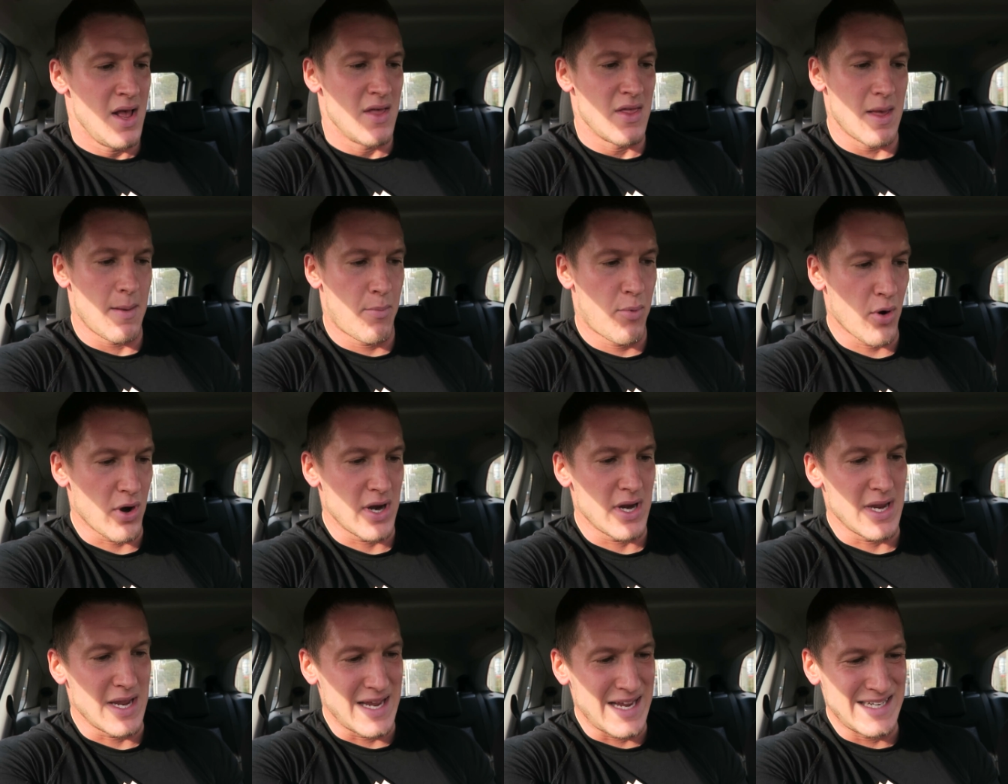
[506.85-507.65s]
They're
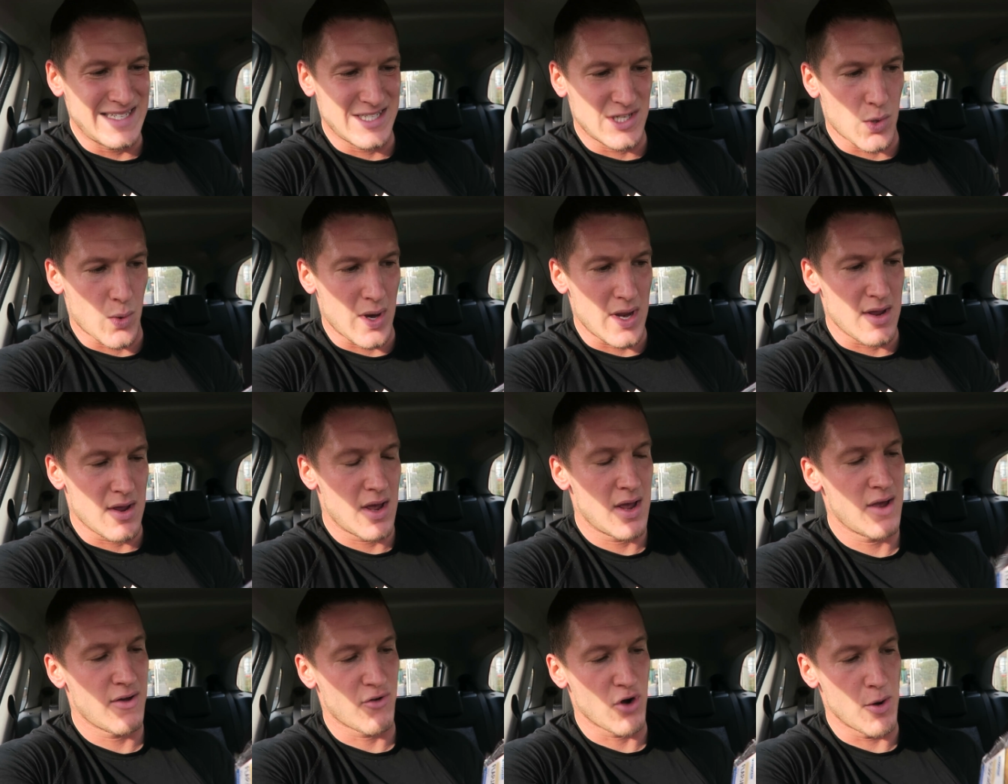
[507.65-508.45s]
pretty easy to eat
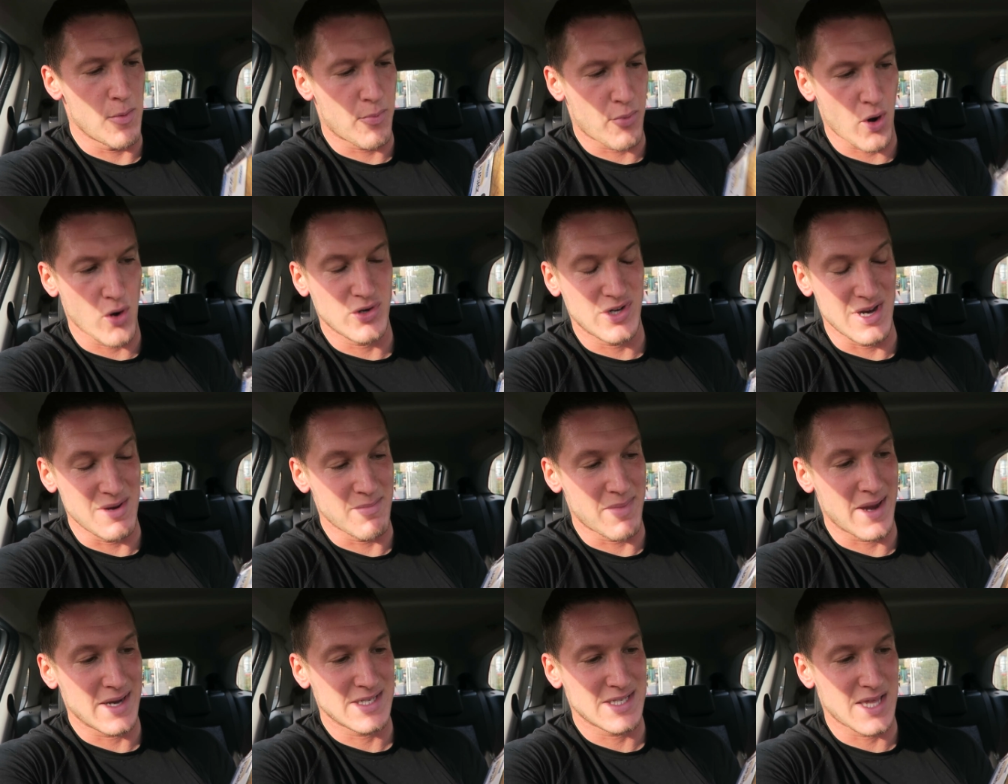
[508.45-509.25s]
for a
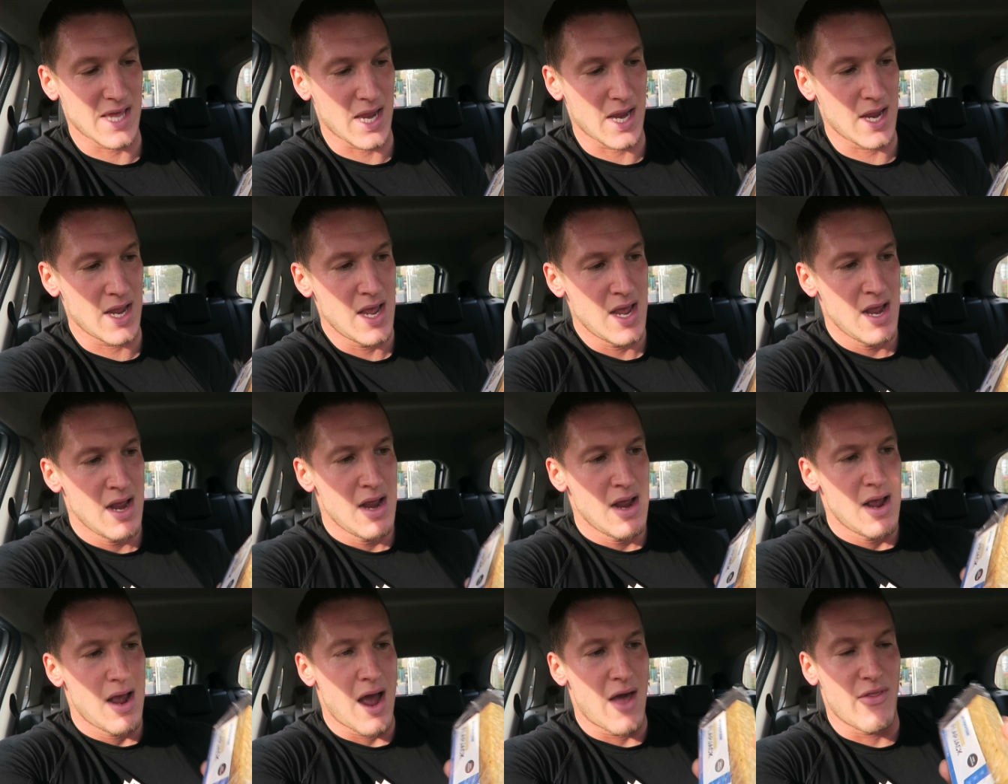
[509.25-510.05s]
protein-based thing,
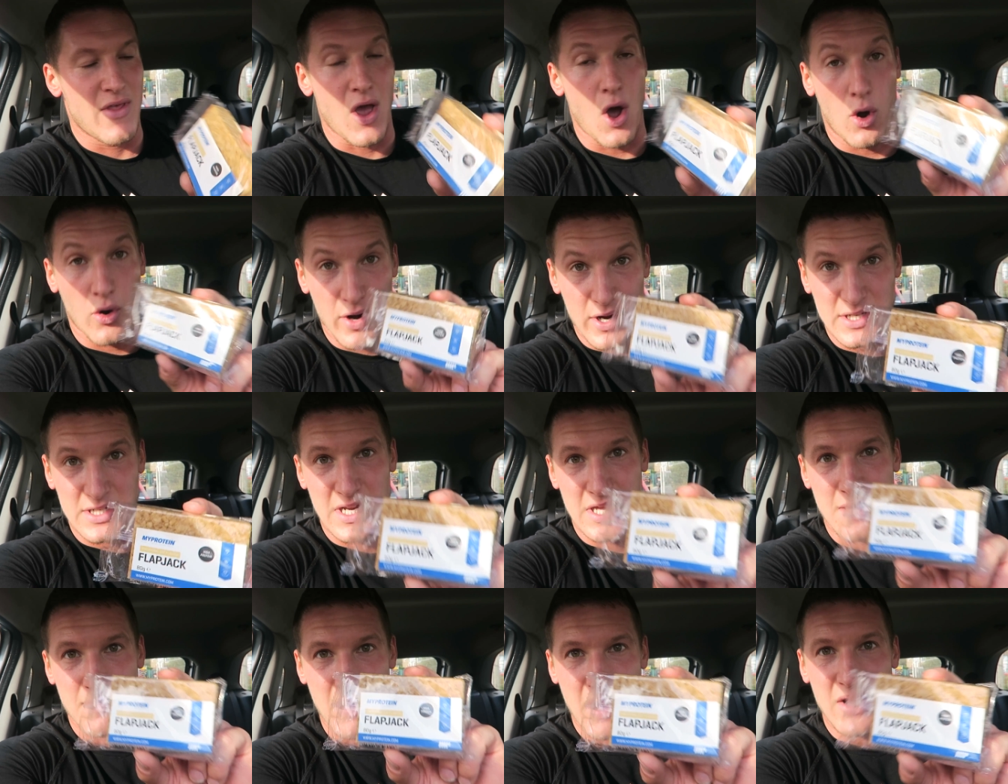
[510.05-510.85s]
and they
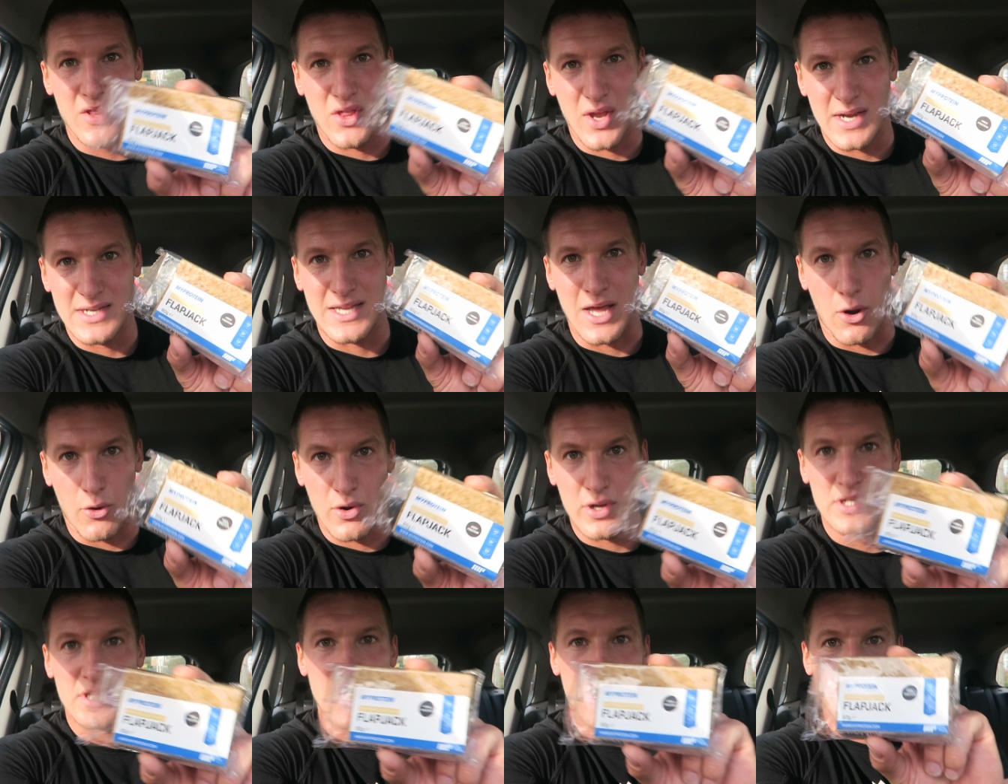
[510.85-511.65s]
honestly, the main thing is they're
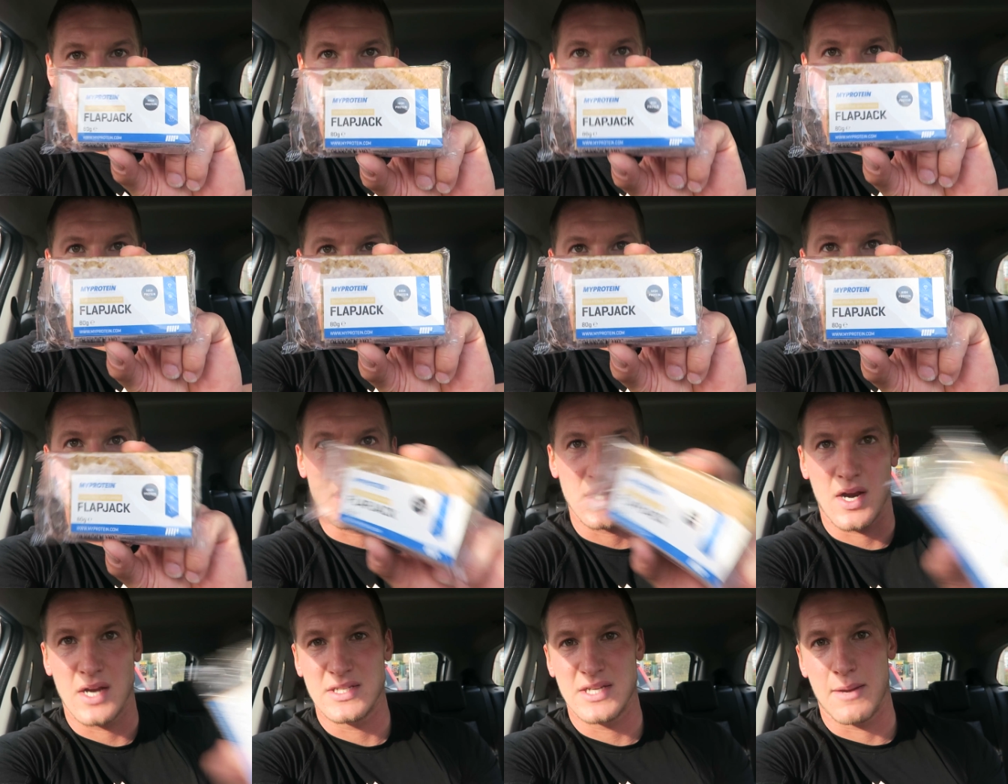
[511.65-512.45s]
honestly quite
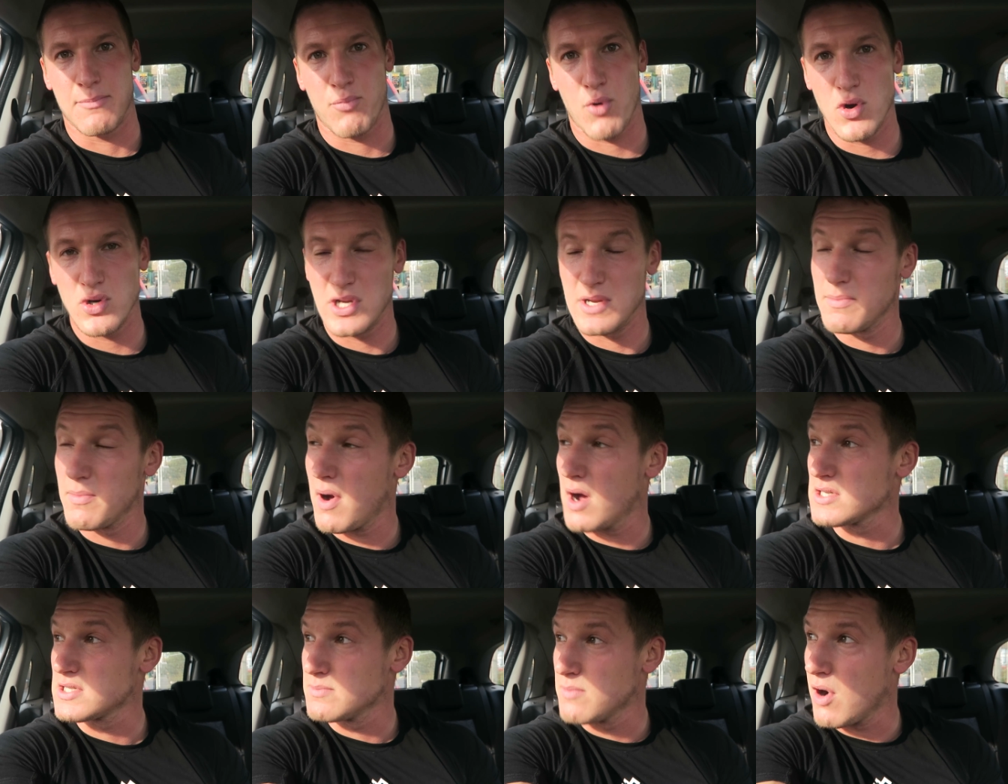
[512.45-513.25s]
nice. Like I said, protein
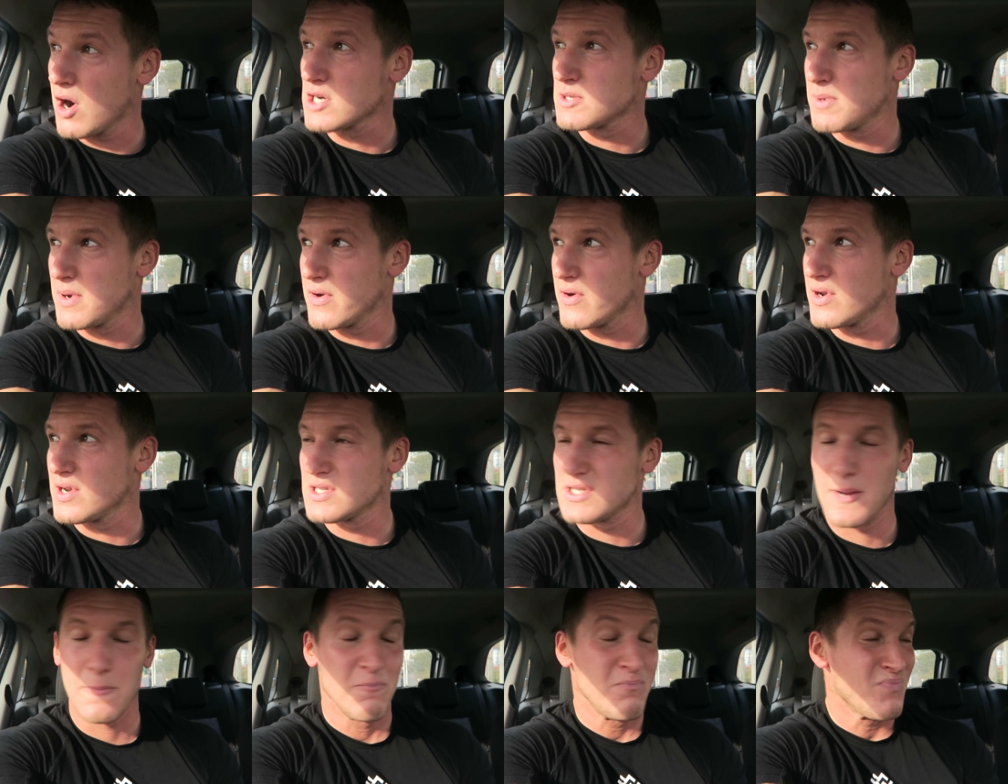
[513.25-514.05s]
bars, in my
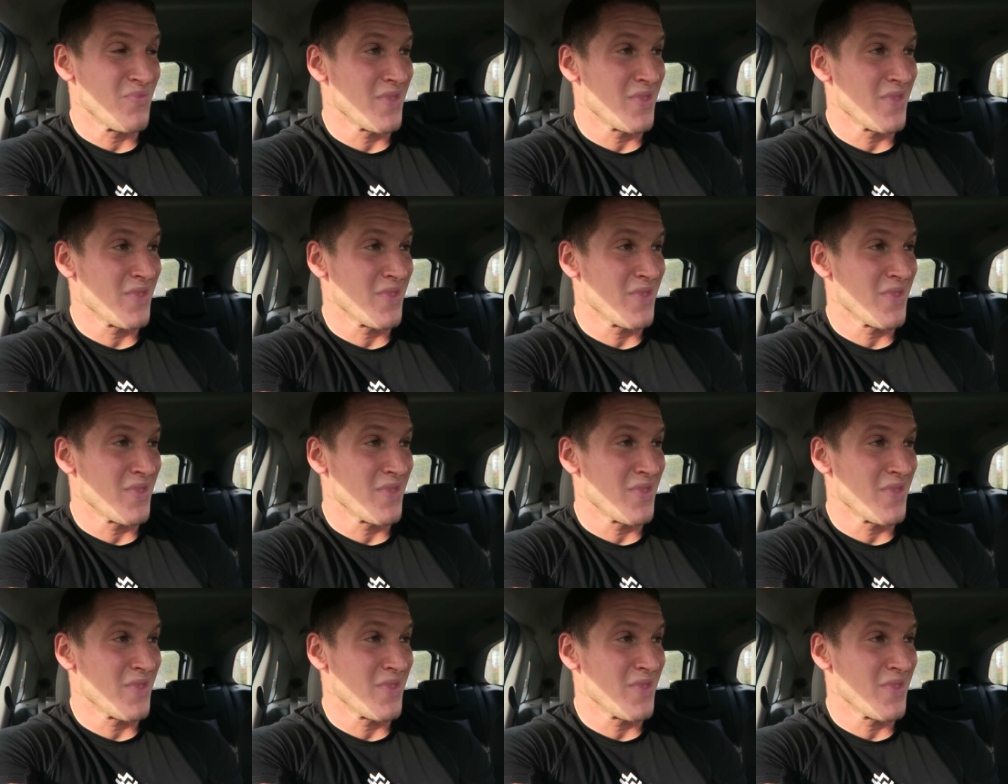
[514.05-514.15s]
experience,